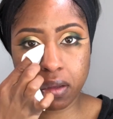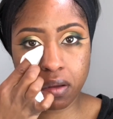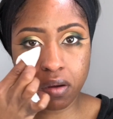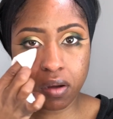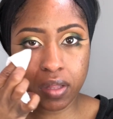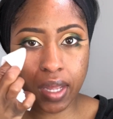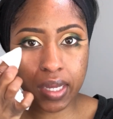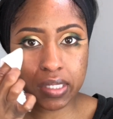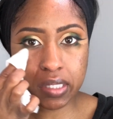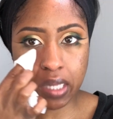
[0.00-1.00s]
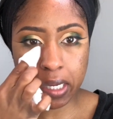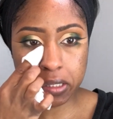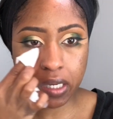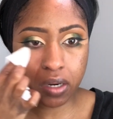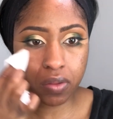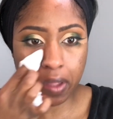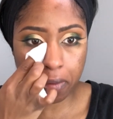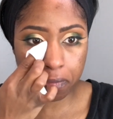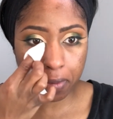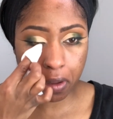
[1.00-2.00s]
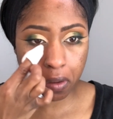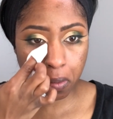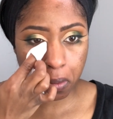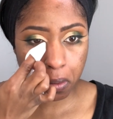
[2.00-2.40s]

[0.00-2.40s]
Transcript: all the excess eyeshadow that fell.